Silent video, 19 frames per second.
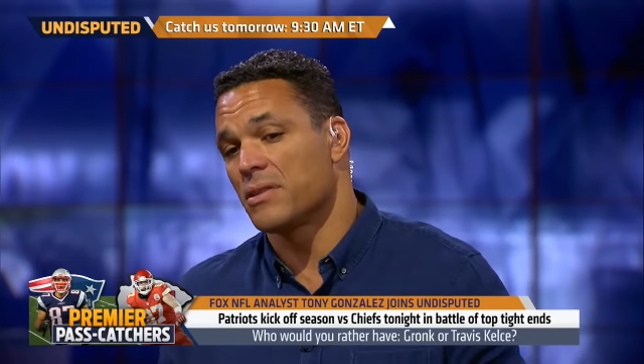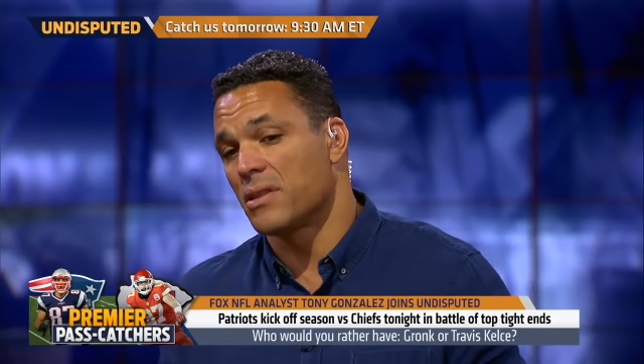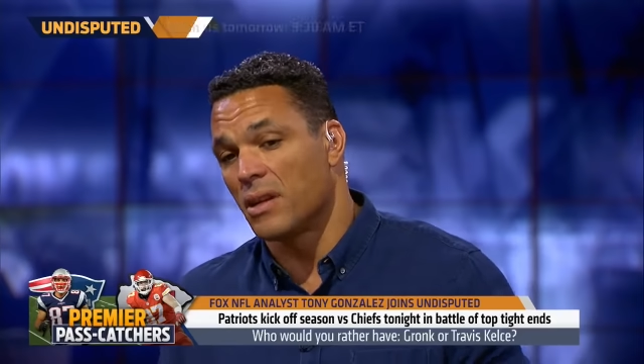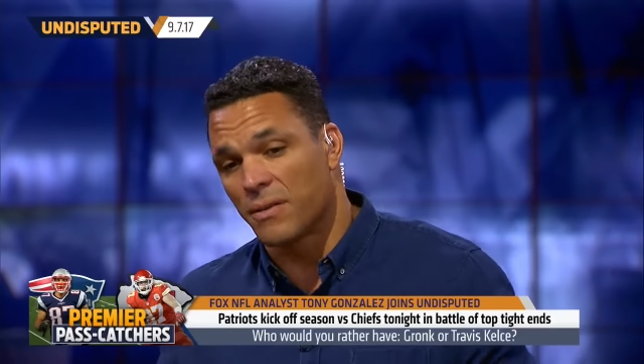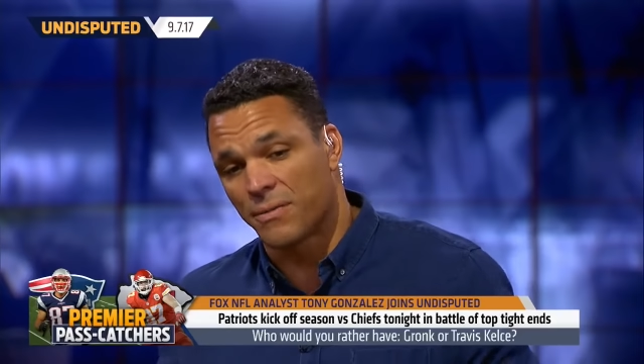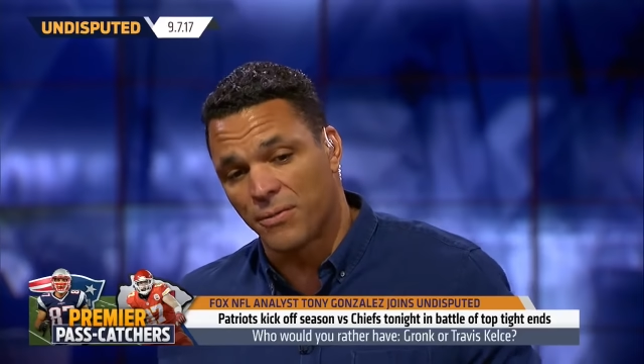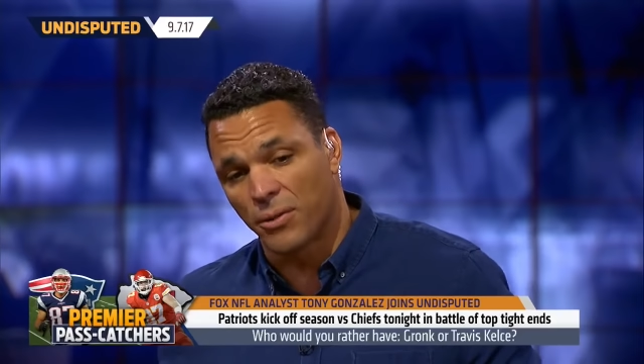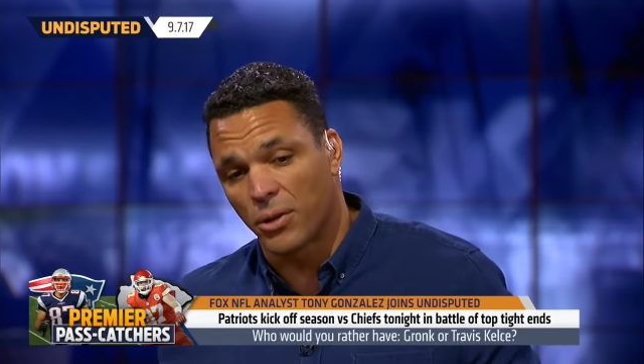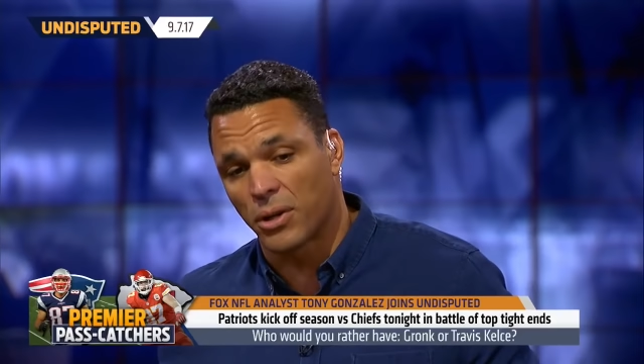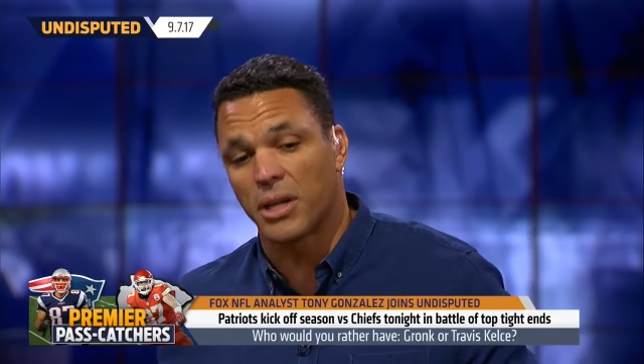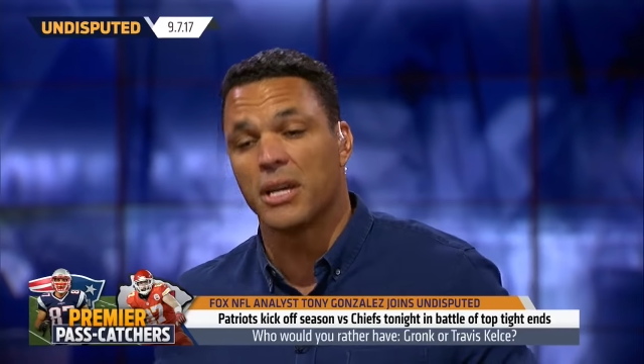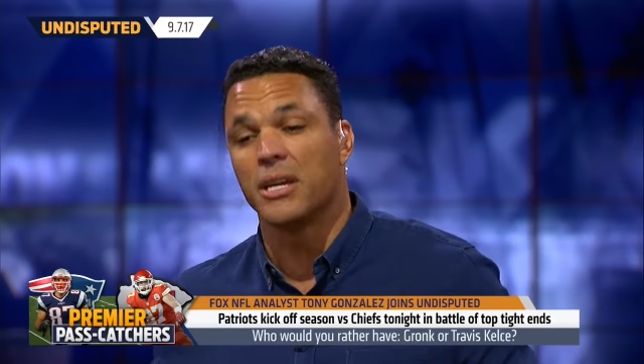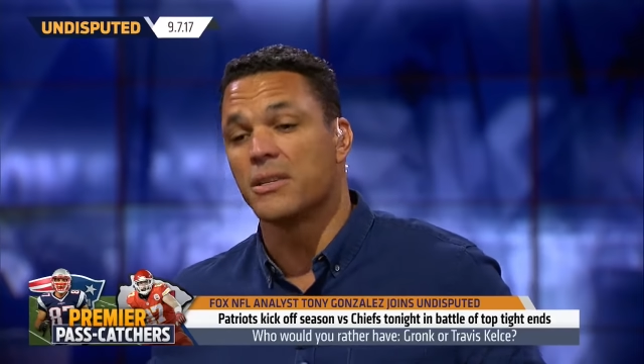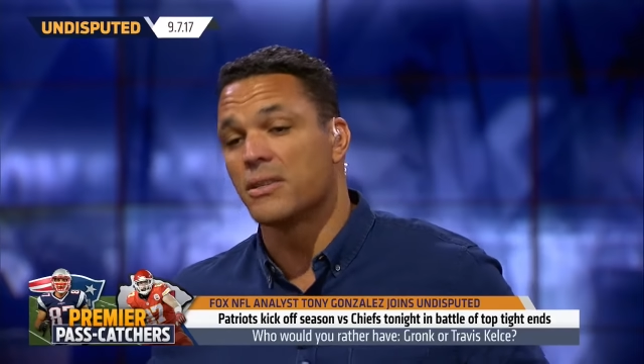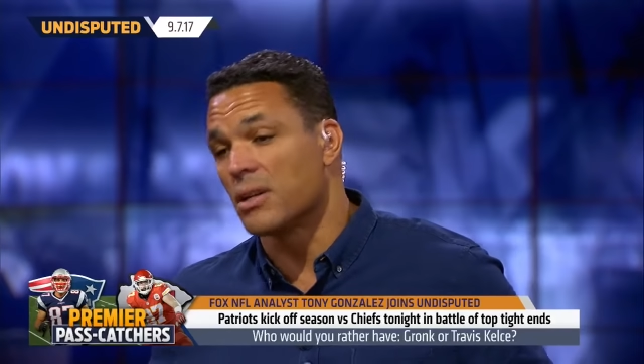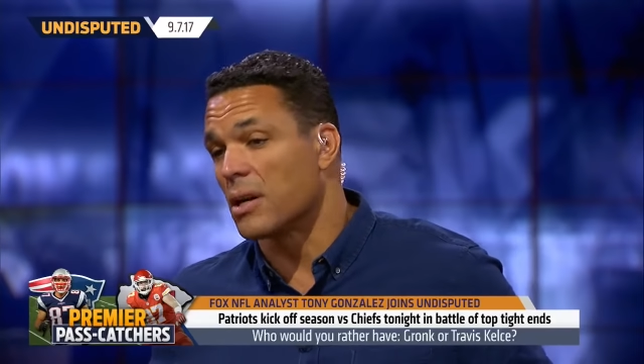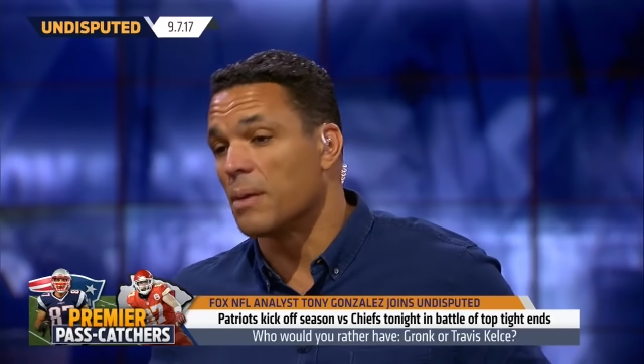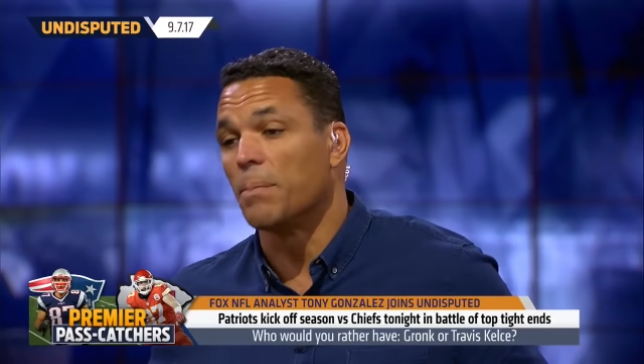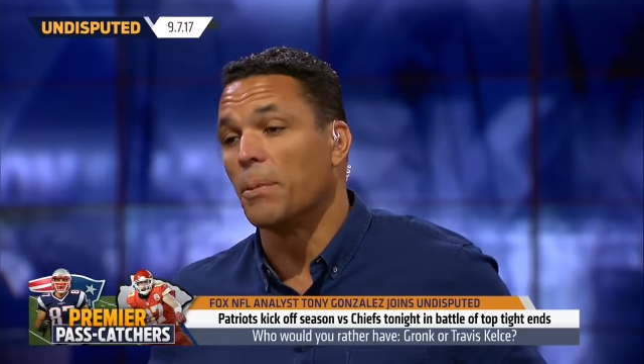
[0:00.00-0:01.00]
Therefore,
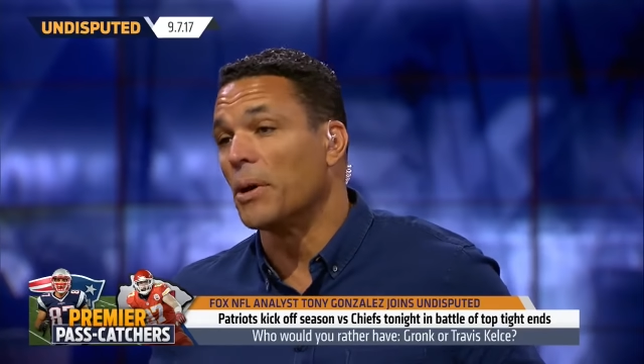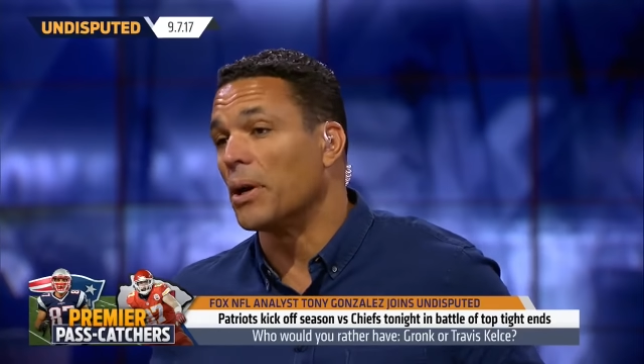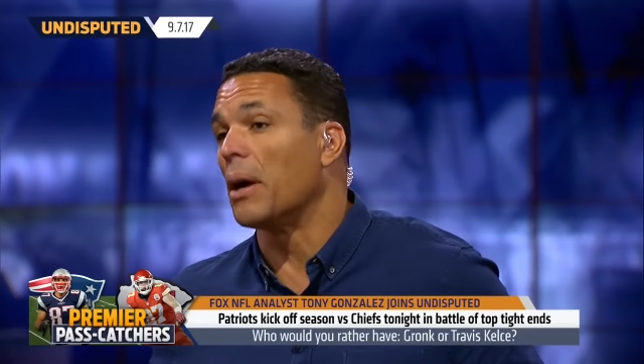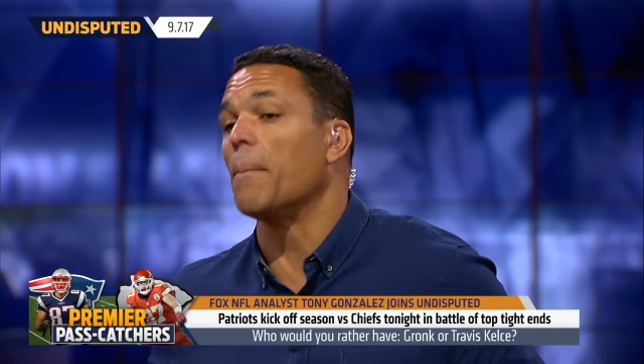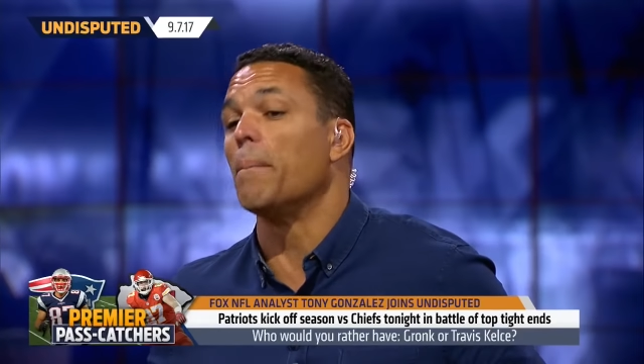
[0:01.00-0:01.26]
he's going to put mm.